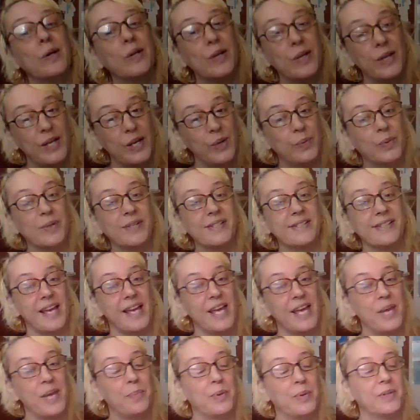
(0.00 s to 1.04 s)
He was
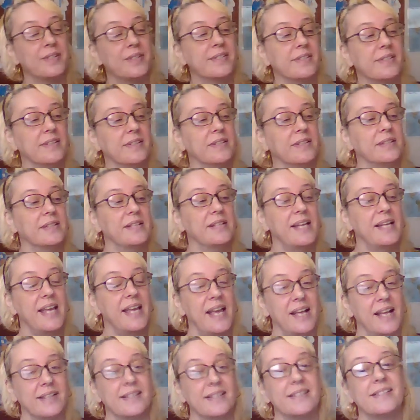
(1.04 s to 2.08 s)
able to
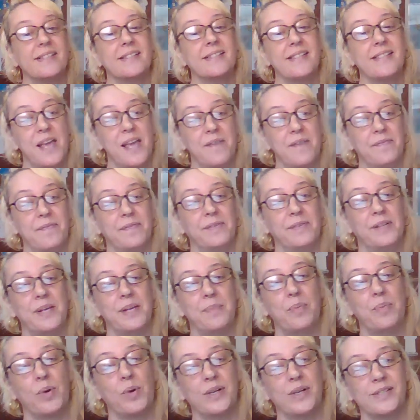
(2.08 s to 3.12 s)
land
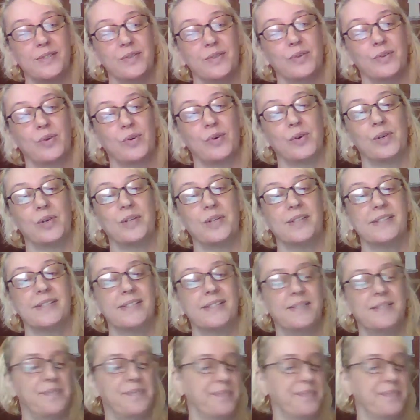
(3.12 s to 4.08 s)
safely, boys and girls,